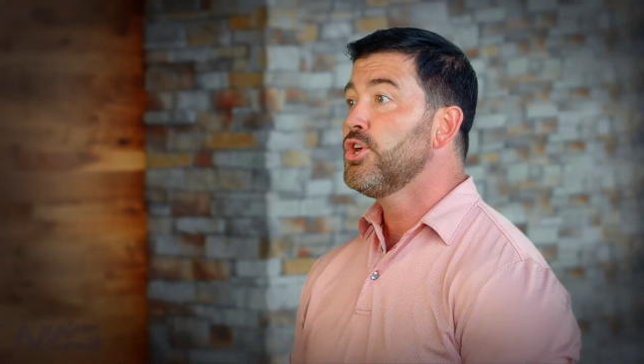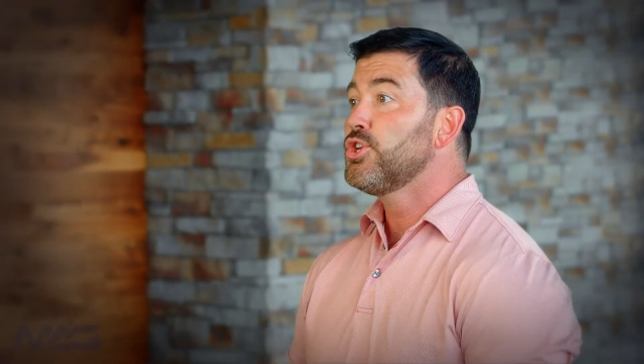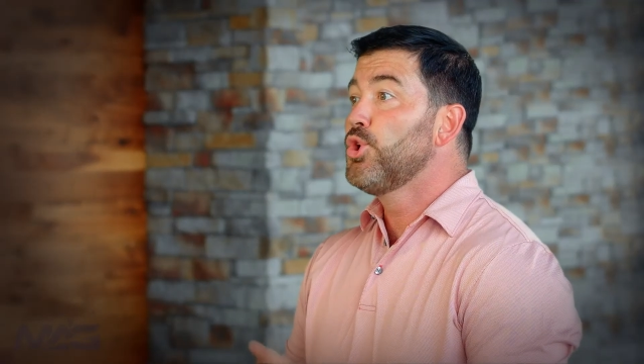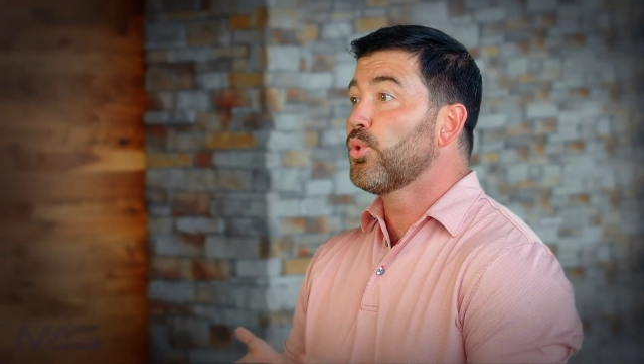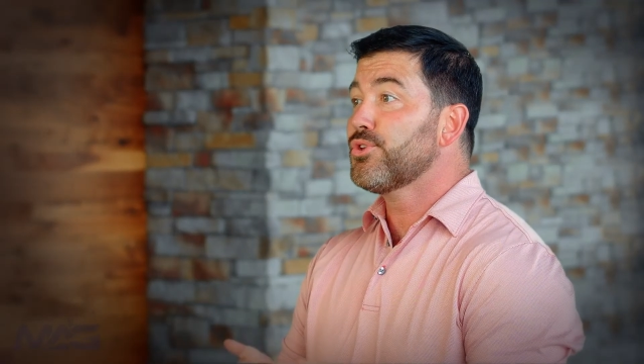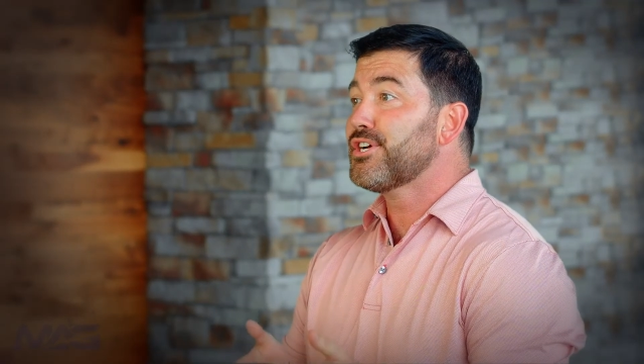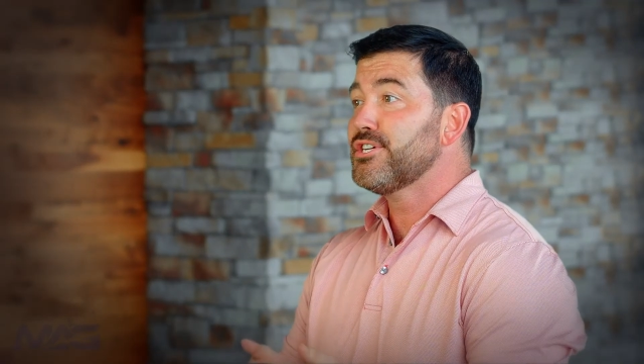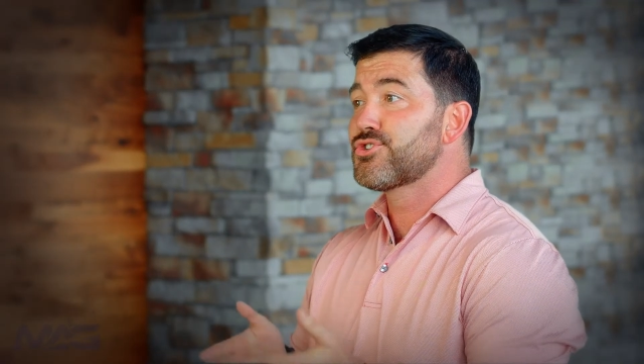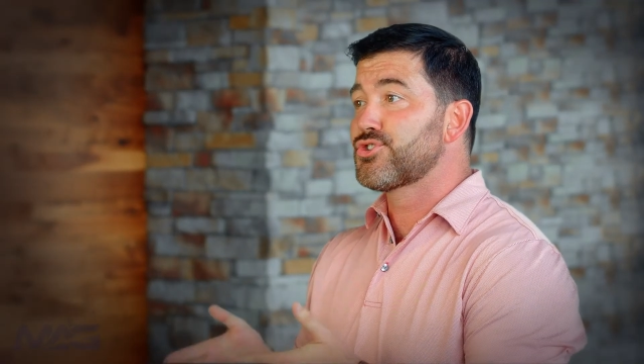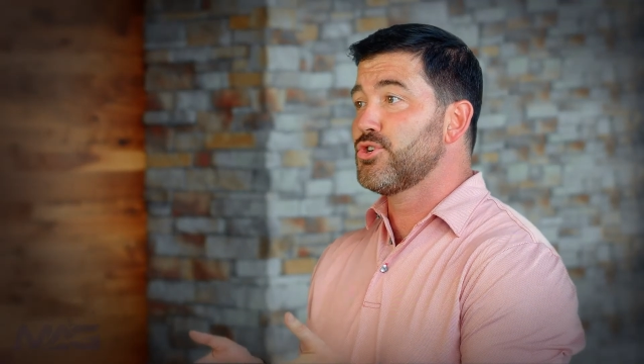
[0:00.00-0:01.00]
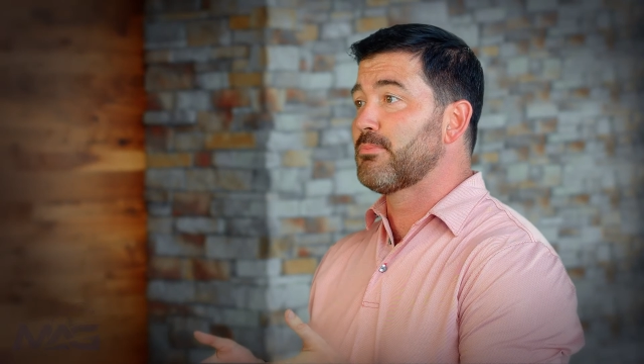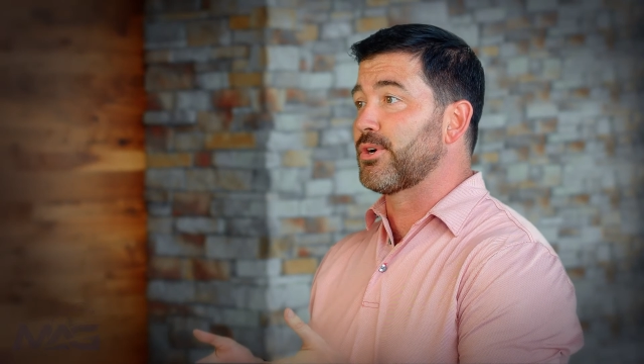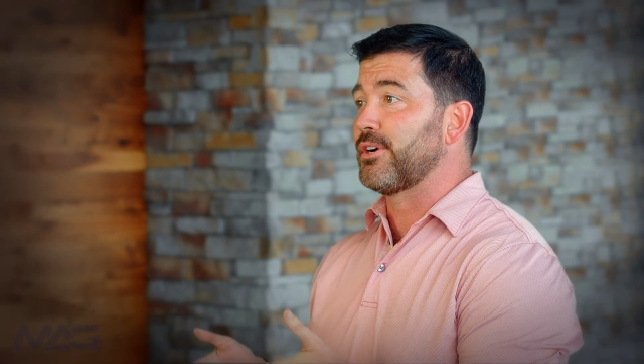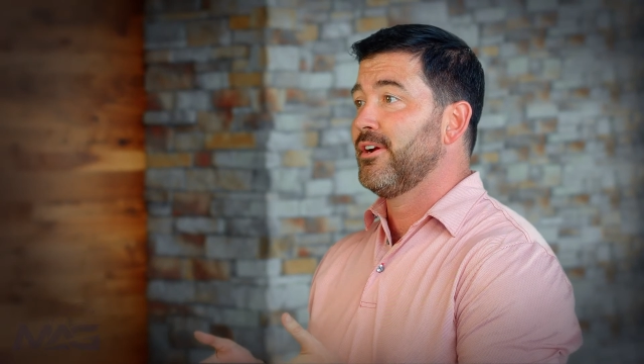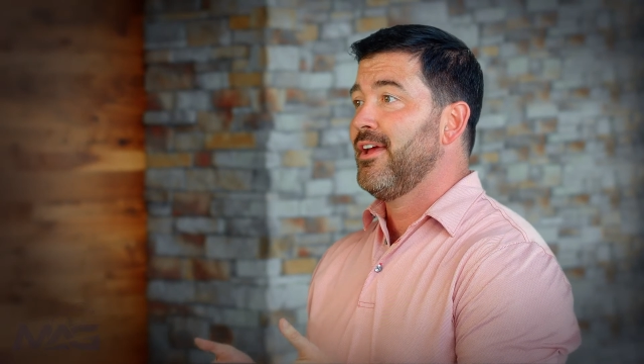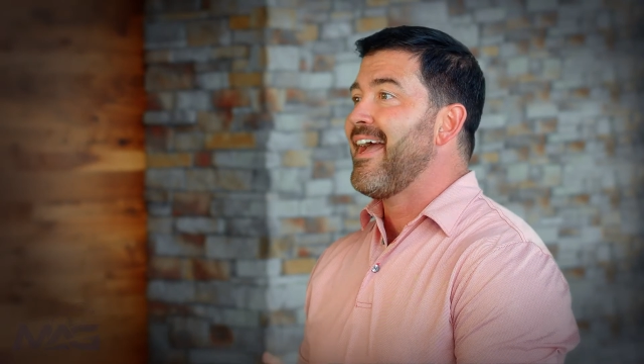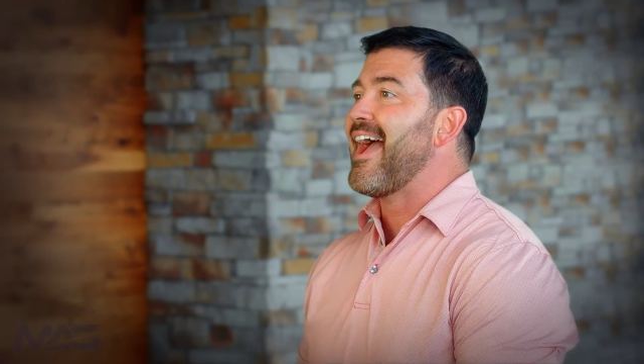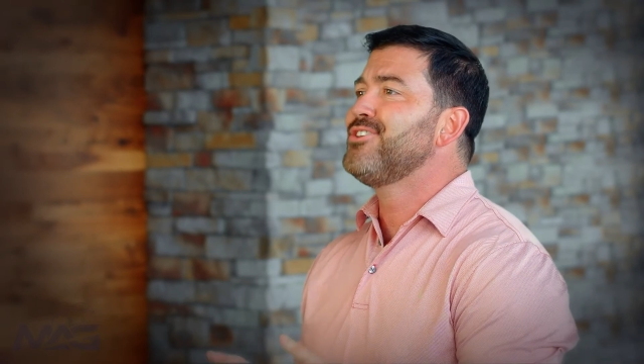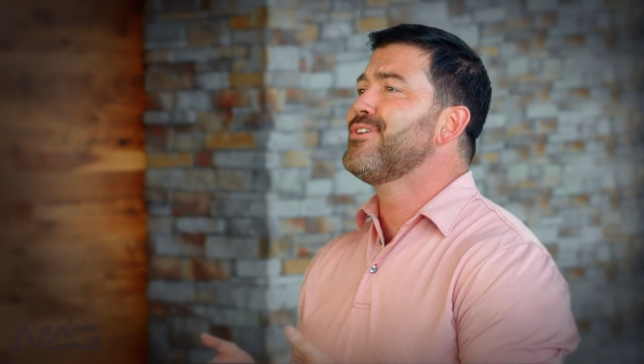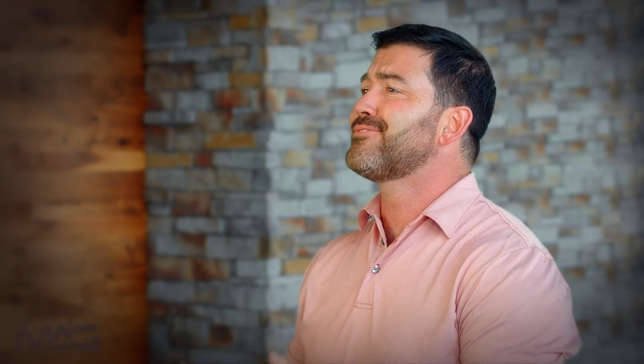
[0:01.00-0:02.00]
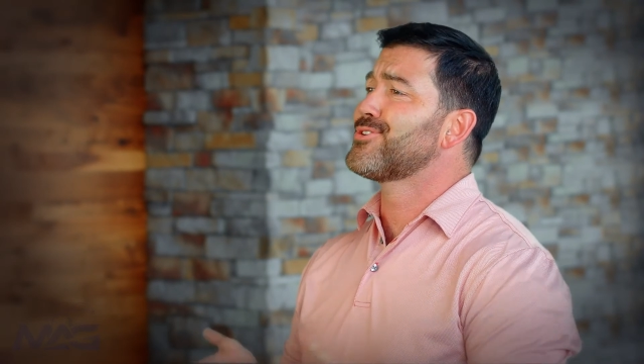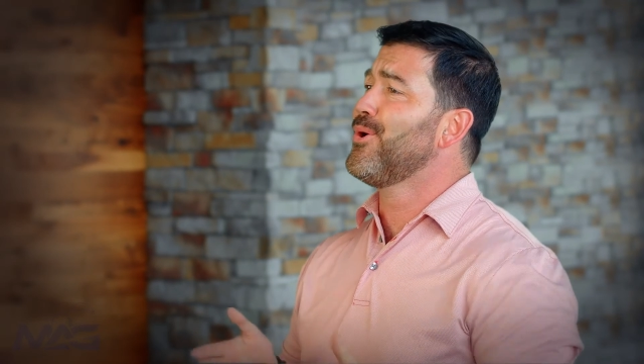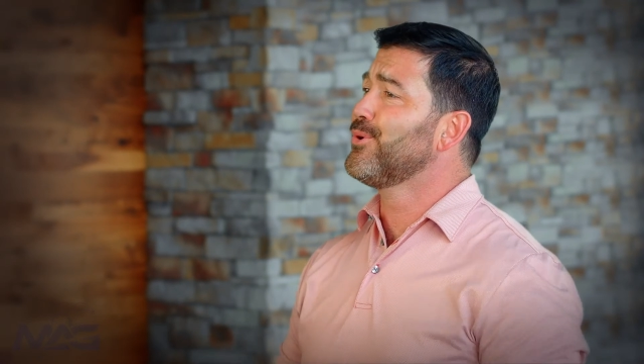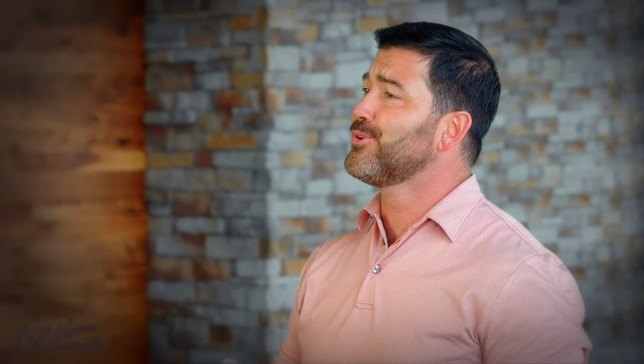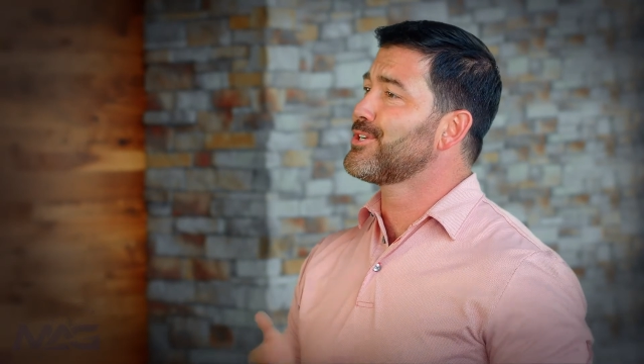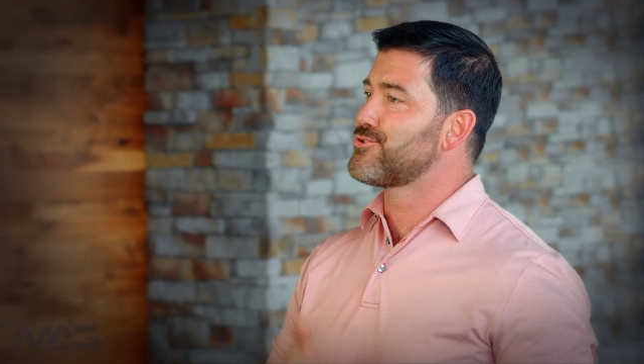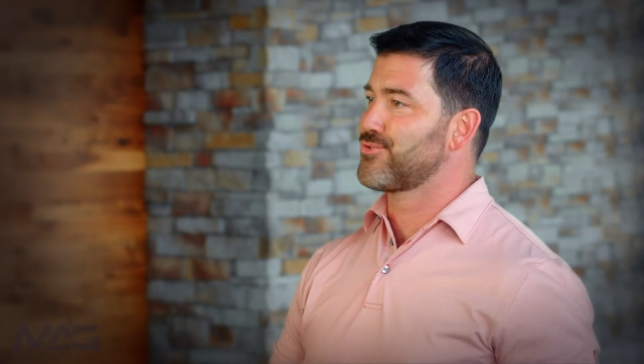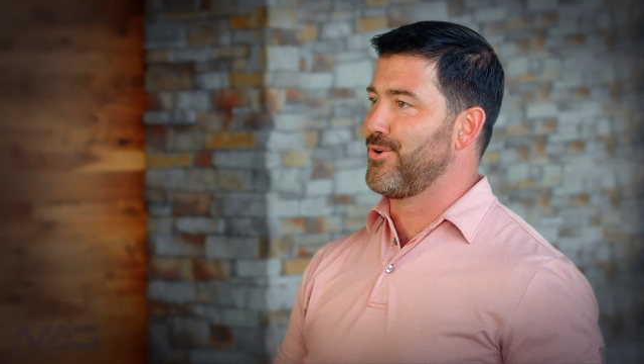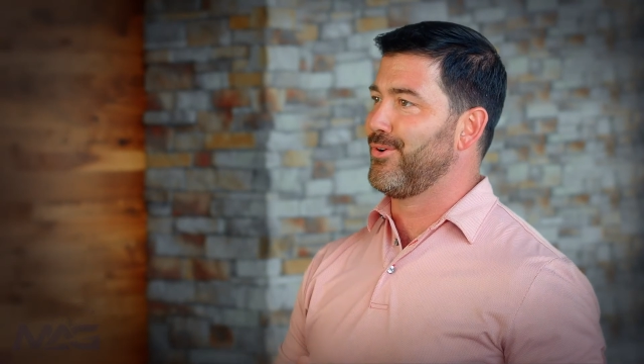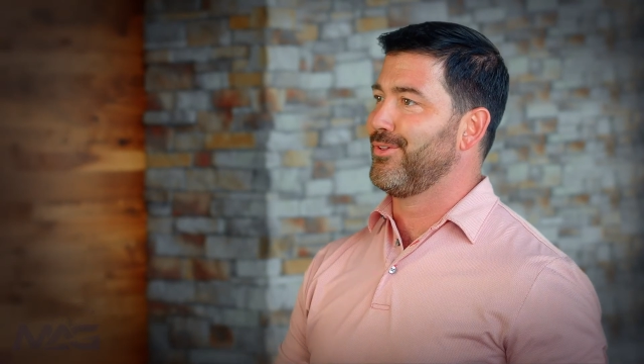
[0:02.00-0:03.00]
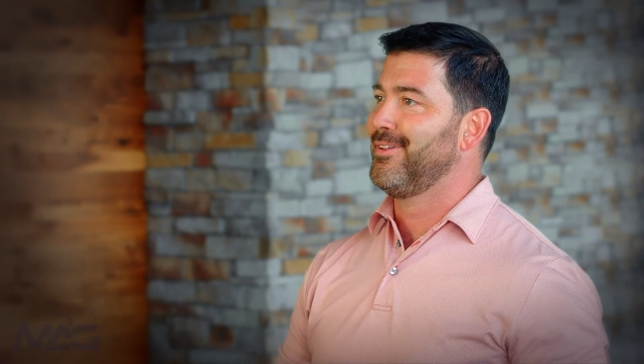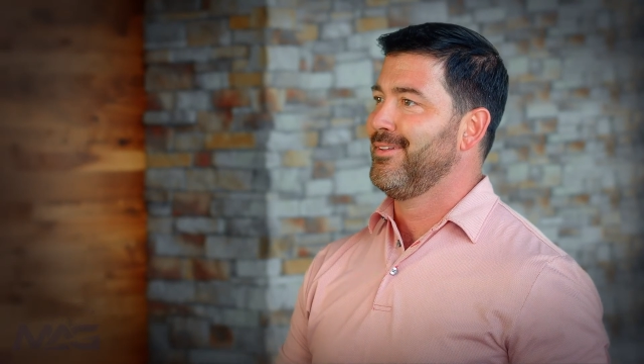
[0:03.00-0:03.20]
You're the consumer, and you have total control.